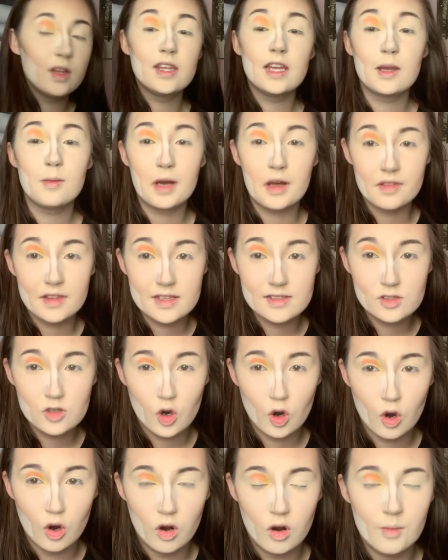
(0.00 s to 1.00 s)
thing about this
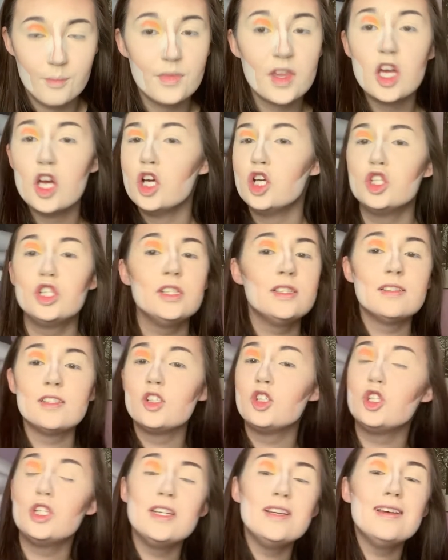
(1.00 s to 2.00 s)
girl,
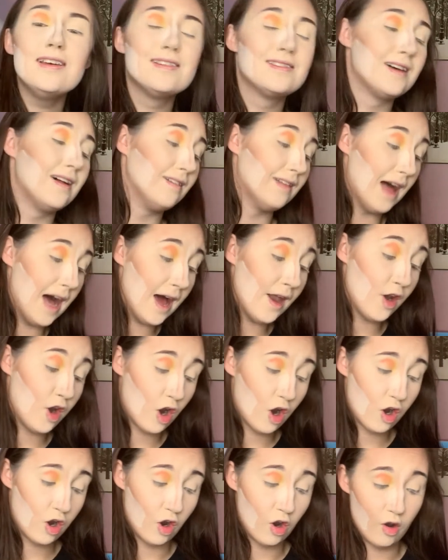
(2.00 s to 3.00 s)
she is a lot
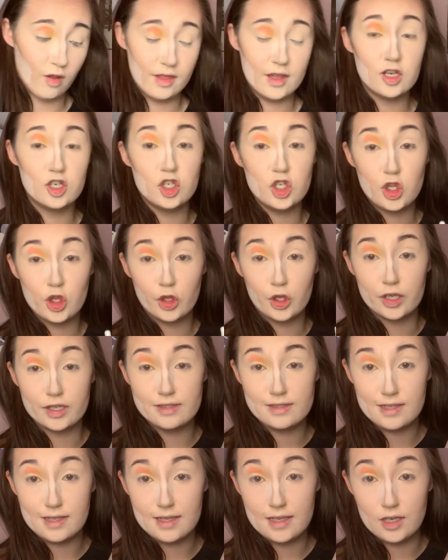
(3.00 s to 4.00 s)
darker than she
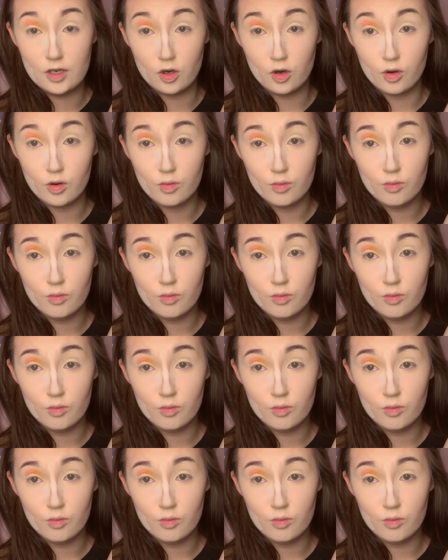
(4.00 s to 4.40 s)
looks here.